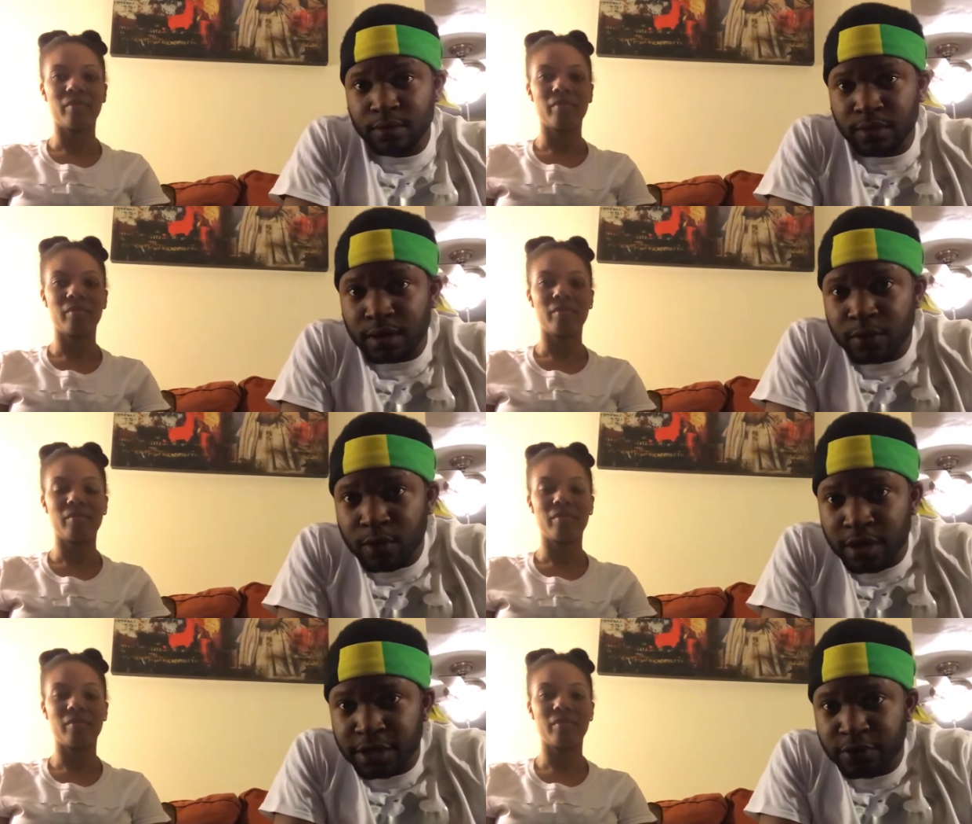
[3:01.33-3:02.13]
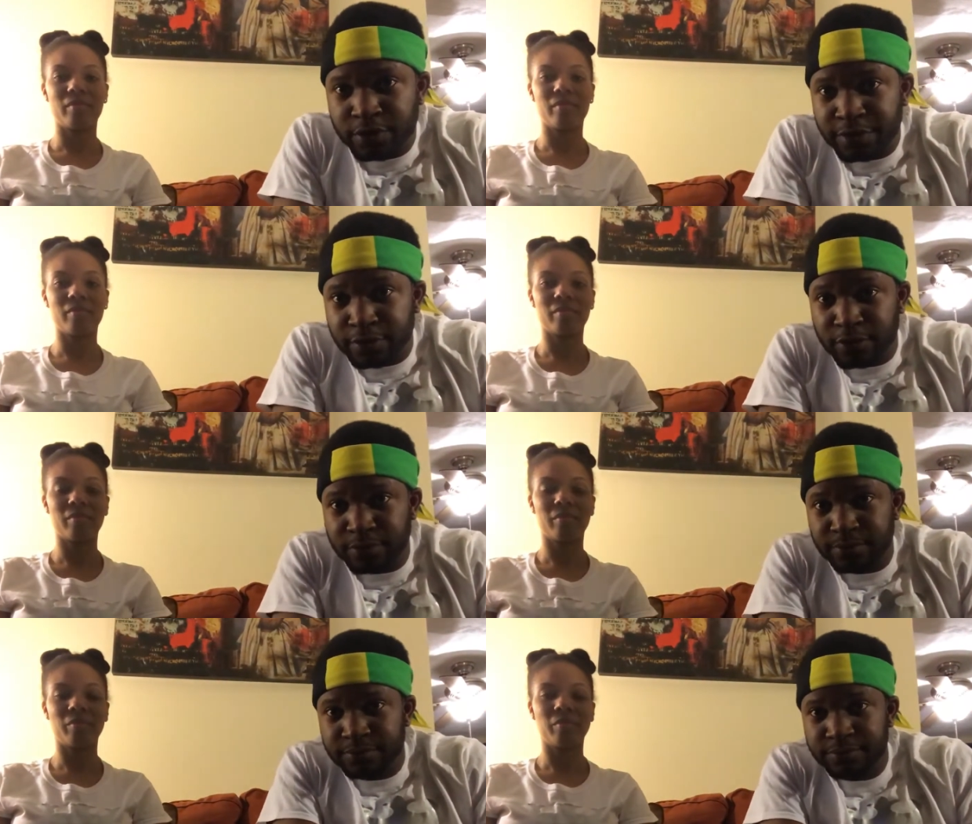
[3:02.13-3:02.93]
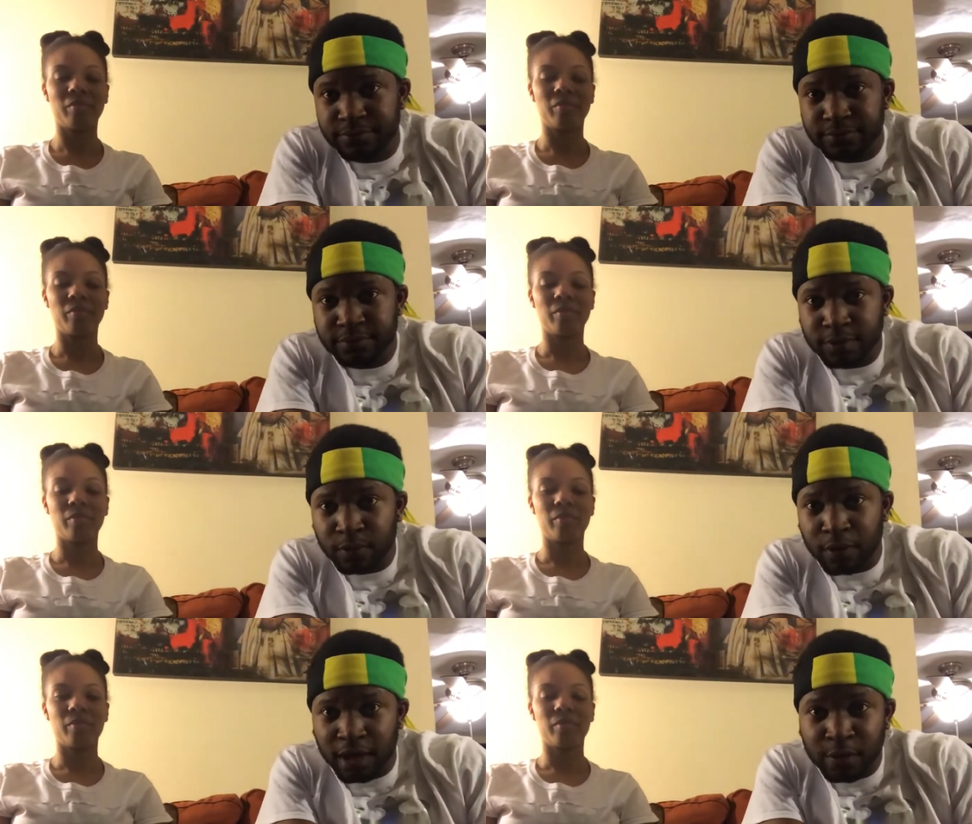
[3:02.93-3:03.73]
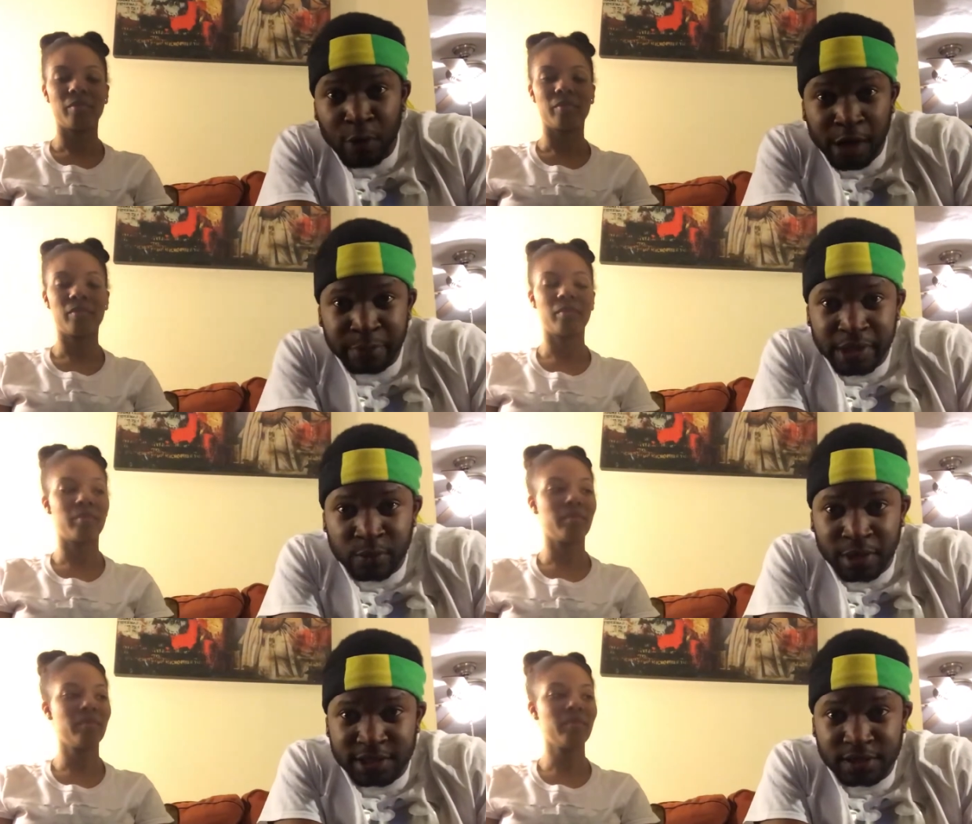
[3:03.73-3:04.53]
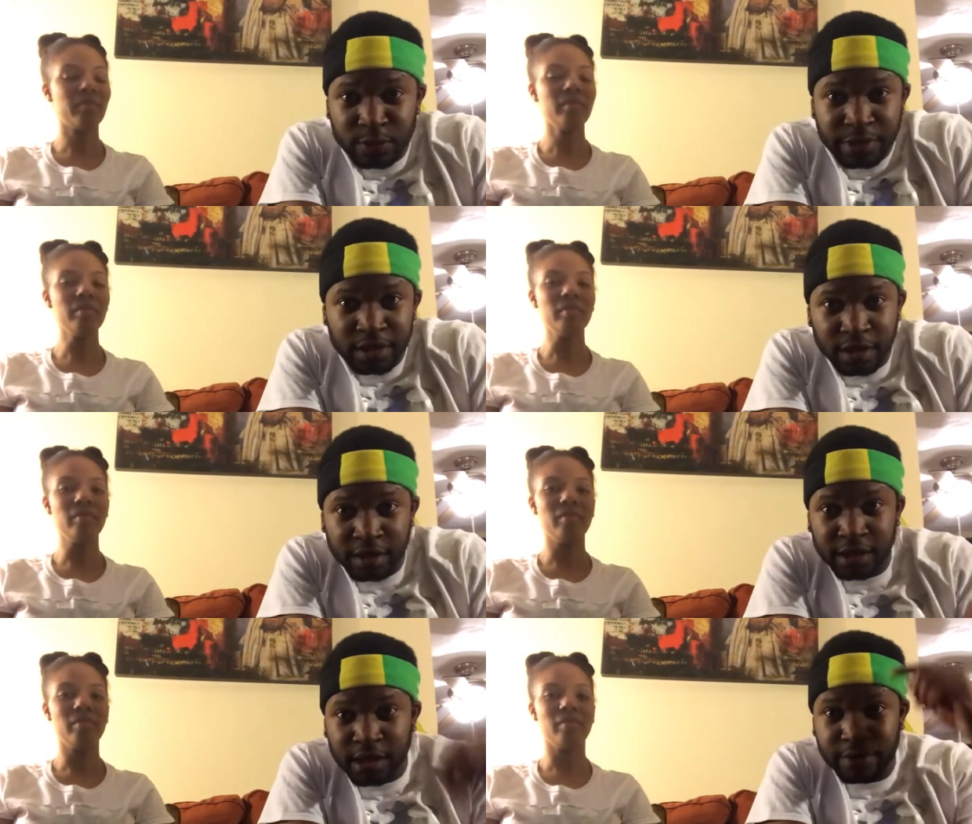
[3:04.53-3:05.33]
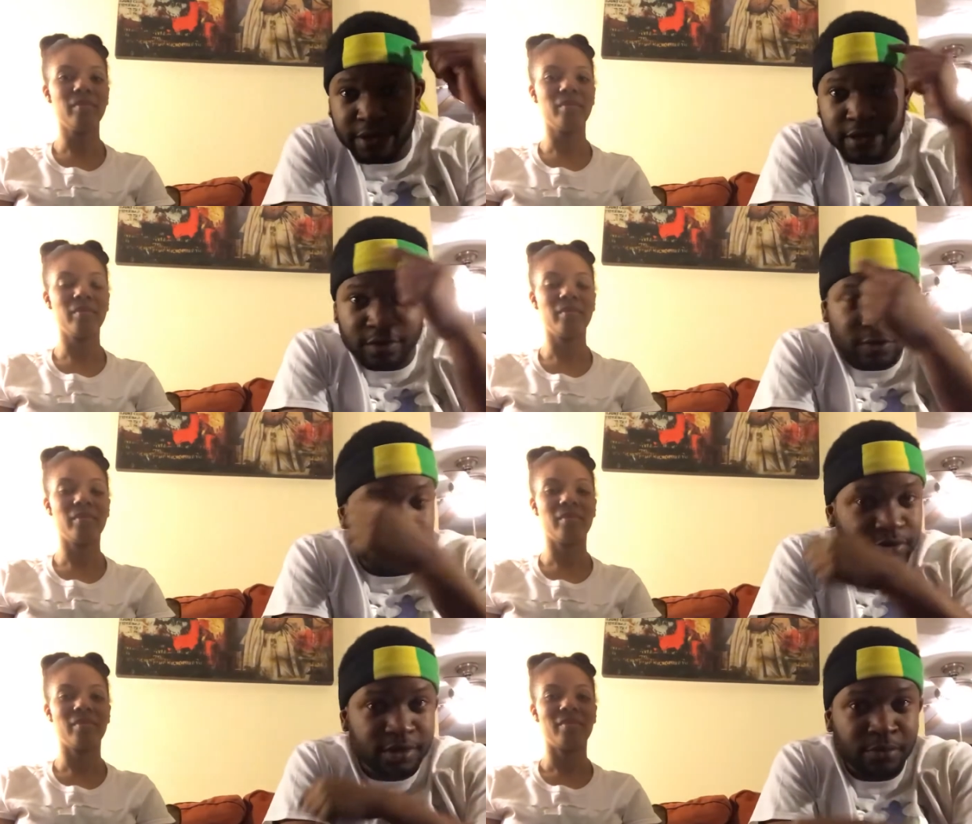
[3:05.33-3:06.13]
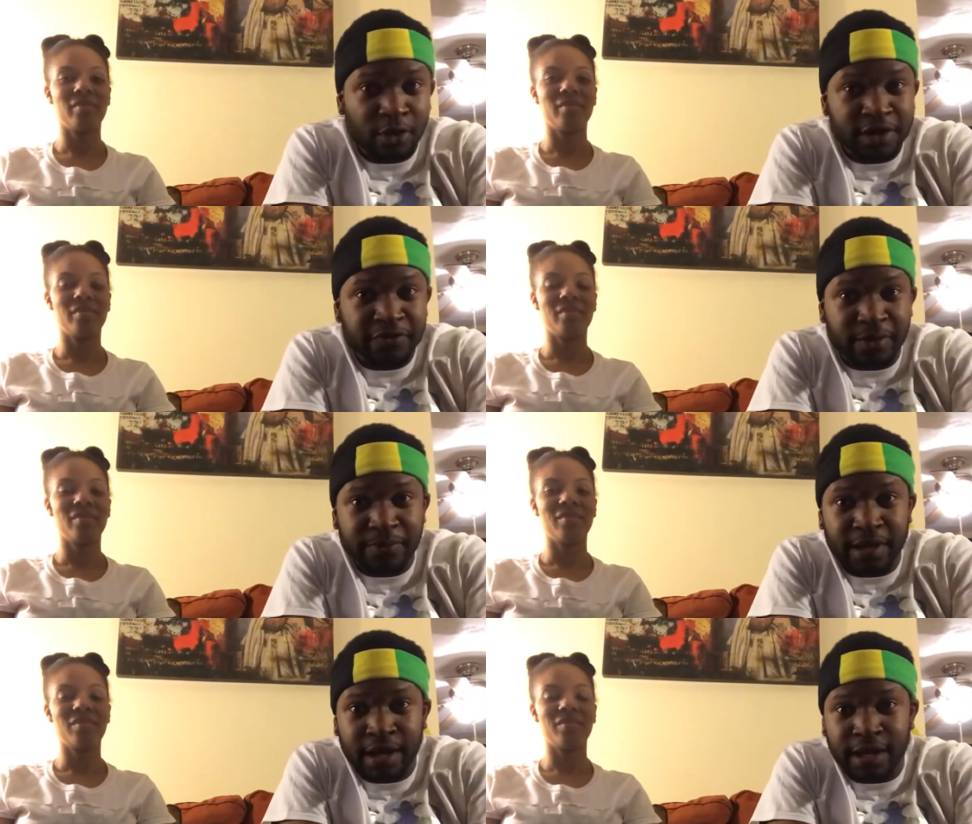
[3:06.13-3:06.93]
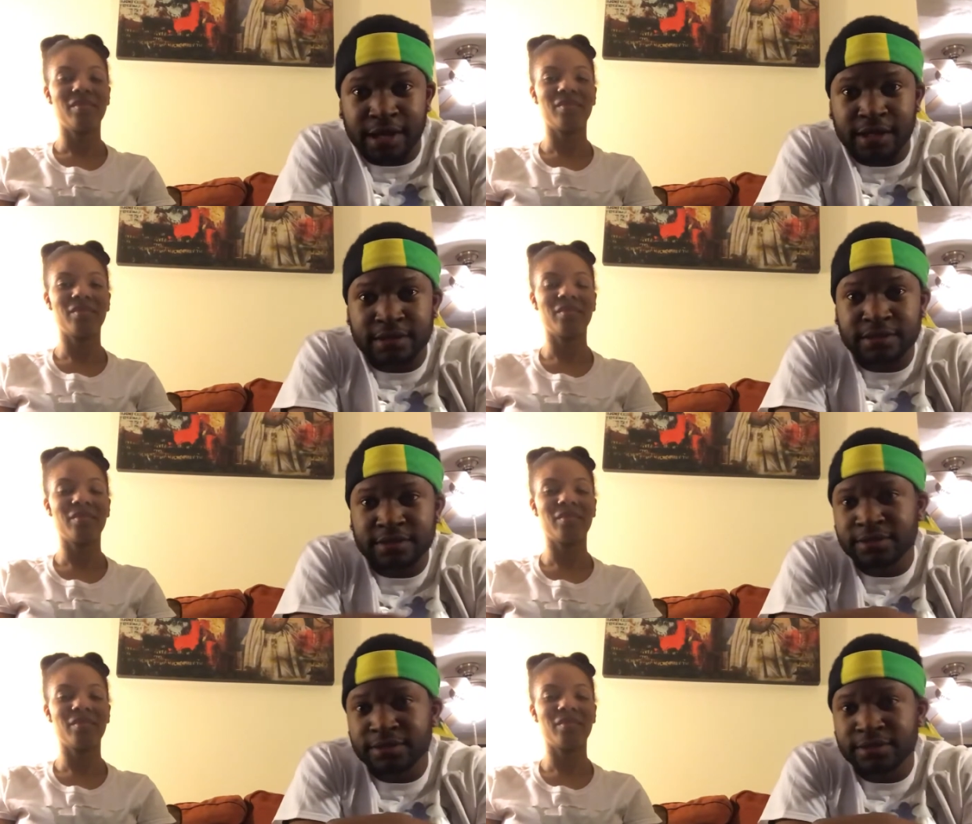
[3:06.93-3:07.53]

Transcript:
Speaker 1: Welcome on YouTube. Wagwan mean what's going on. You already know. The boys from the island.